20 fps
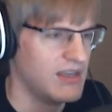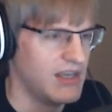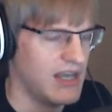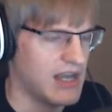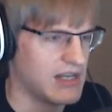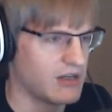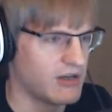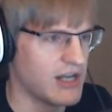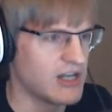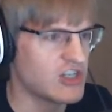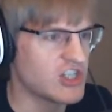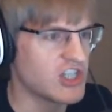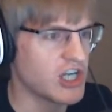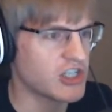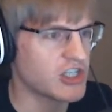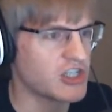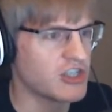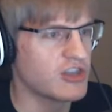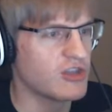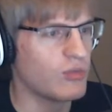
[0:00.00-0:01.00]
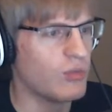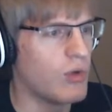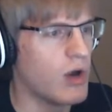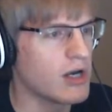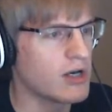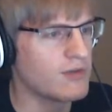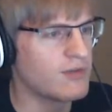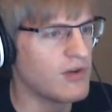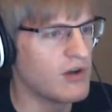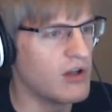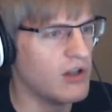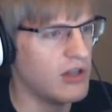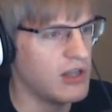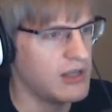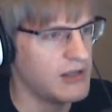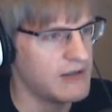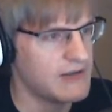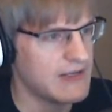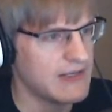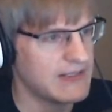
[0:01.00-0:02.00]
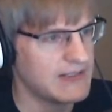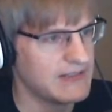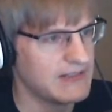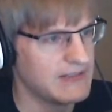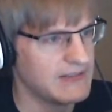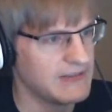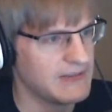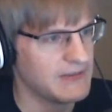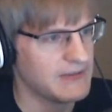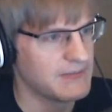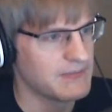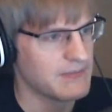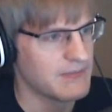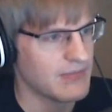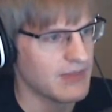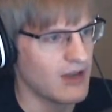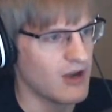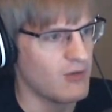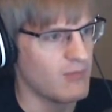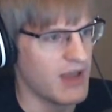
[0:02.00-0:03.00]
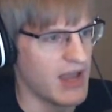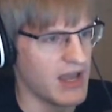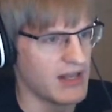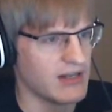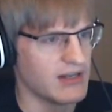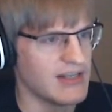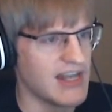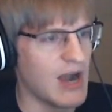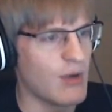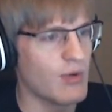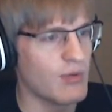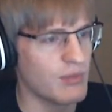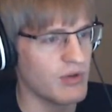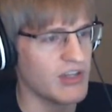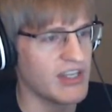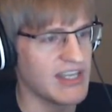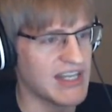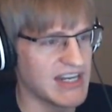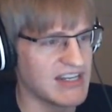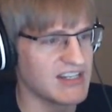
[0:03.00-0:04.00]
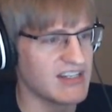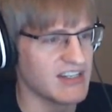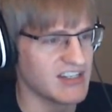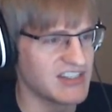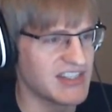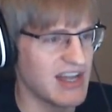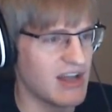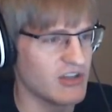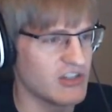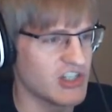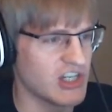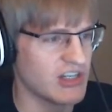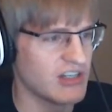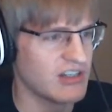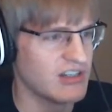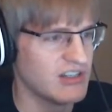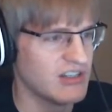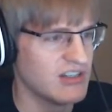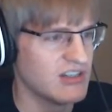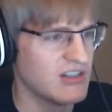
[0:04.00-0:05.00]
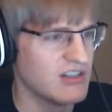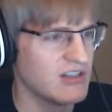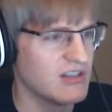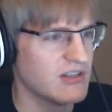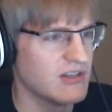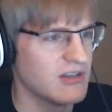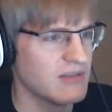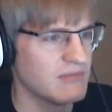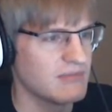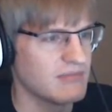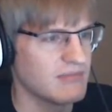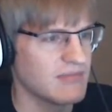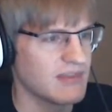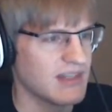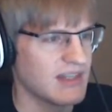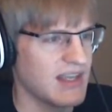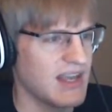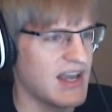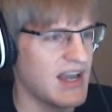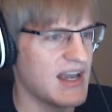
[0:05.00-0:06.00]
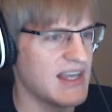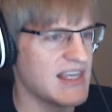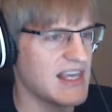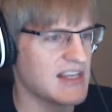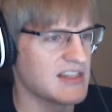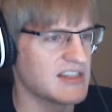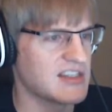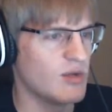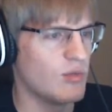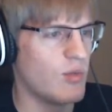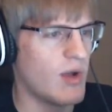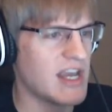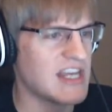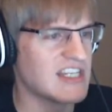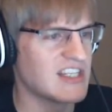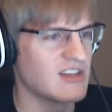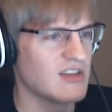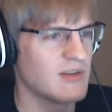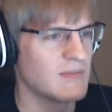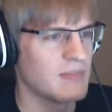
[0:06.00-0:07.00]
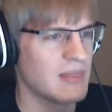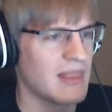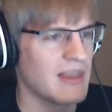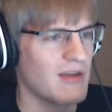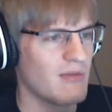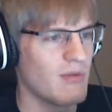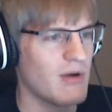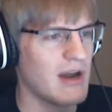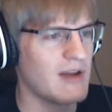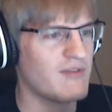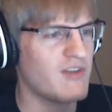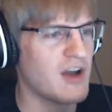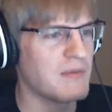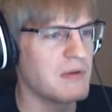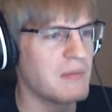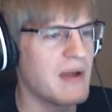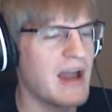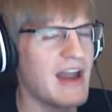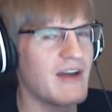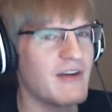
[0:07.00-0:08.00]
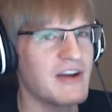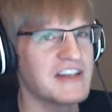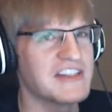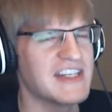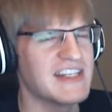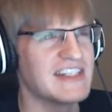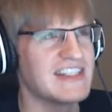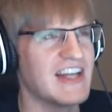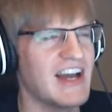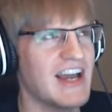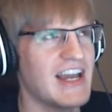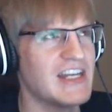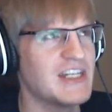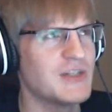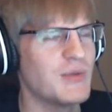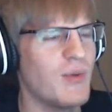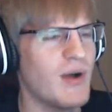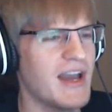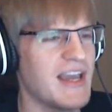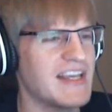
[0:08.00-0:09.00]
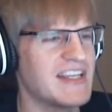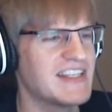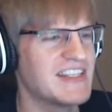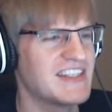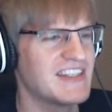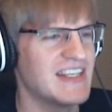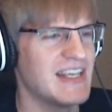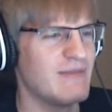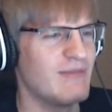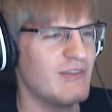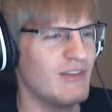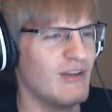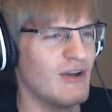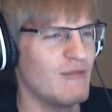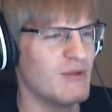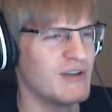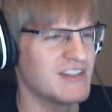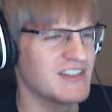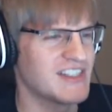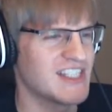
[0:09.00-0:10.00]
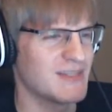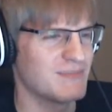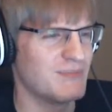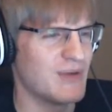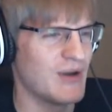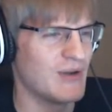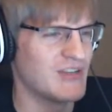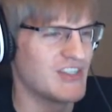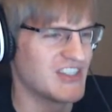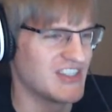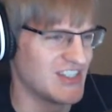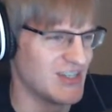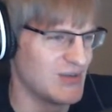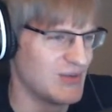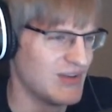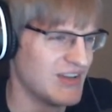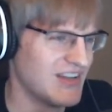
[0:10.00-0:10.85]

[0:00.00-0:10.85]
And our introduction to the waterfall. Oh man, now we're really getting into nostalgia. Ah yes, the white, where I fought Papyrus and died twice, even though I wasn't supposed to.